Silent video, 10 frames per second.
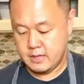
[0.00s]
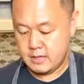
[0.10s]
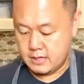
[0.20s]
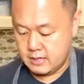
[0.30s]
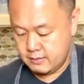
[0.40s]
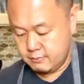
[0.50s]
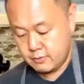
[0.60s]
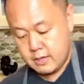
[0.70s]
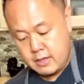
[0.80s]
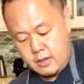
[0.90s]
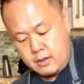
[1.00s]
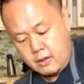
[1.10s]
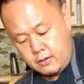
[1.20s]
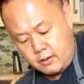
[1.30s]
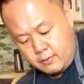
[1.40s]

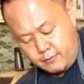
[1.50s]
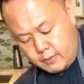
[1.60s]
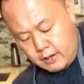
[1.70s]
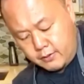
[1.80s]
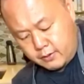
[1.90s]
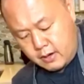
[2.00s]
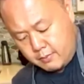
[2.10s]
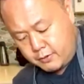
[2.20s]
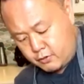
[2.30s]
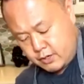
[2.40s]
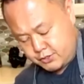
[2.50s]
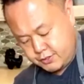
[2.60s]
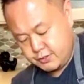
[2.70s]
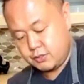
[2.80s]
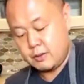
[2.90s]
Other common
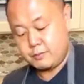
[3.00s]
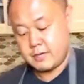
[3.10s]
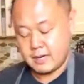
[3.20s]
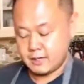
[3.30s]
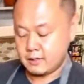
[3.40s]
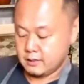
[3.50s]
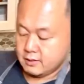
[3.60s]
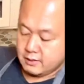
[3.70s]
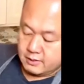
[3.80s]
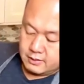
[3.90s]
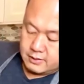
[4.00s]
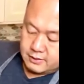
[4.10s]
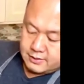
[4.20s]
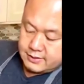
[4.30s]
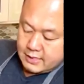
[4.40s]
questions. So I'm cutting the
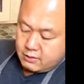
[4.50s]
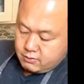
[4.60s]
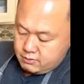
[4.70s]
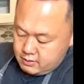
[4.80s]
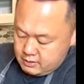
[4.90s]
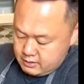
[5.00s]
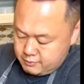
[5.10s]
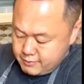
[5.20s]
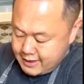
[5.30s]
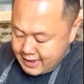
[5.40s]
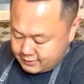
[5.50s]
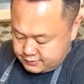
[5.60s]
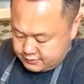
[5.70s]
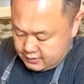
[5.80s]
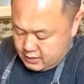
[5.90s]
center
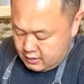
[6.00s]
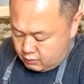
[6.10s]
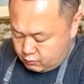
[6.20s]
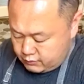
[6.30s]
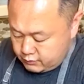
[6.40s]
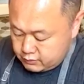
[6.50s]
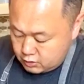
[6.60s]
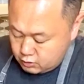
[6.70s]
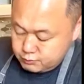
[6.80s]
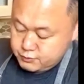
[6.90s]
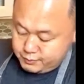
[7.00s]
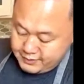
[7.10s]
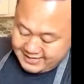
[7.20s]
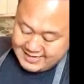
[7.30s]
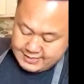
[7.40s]
mass where the lobes
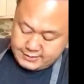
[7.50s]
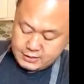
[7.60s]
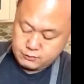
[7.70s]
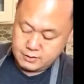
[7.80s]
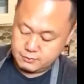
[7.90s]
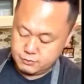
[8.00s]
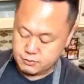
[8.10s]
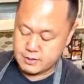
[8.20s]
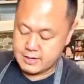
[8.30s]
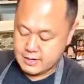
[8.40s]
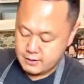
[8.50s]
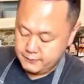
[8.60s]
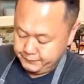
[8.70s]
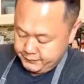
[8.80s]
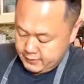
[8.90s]
begin. That's what I'm doing right now.
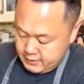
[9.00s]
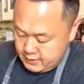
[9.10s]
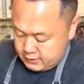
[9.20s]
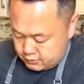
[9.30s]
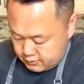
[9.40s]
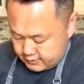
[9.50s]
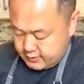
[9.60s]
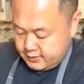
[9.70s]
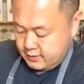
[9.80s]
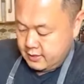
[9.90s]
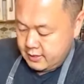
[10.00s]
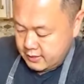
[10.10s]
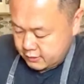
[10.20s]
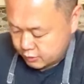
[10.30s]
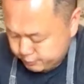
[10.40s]
So I can
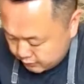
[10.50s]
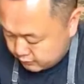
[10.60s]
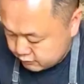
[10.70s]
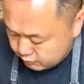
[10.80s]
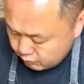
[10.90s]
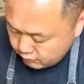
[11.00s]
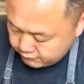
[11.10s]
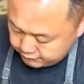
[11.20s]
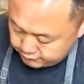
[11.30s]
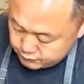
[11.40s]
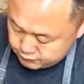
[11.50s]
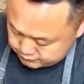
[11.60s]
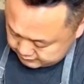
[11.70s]
expose more fruit.